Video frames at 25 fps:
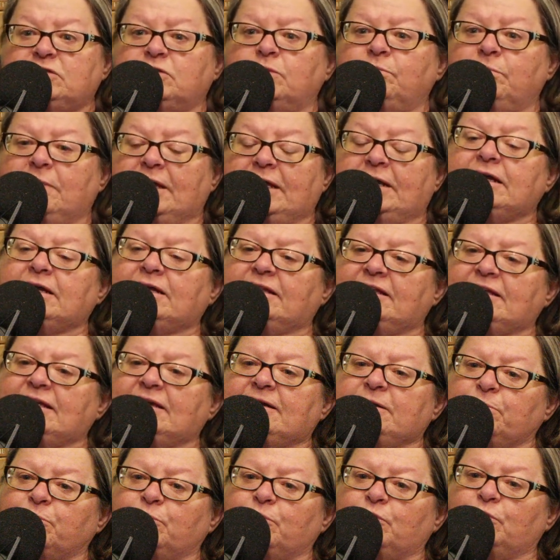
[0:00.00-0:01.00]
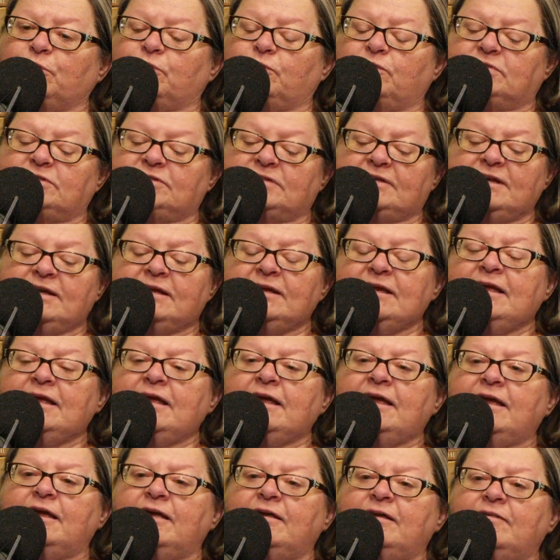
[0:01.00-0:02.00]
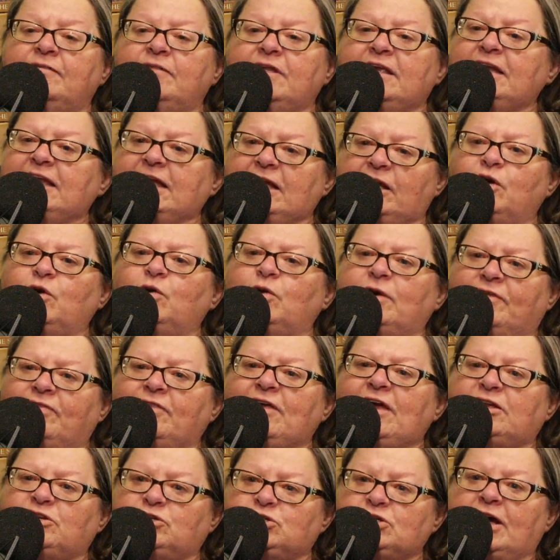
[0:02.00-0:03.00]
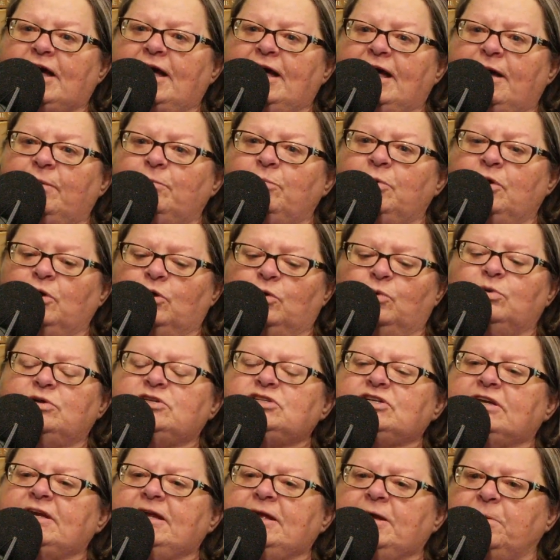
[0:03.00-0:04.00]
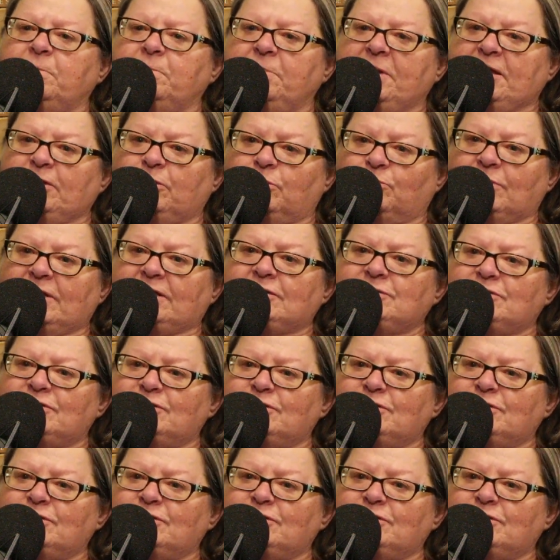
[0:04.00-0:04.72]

medically it improves. Then he can go get that job, which can help pay the rest of the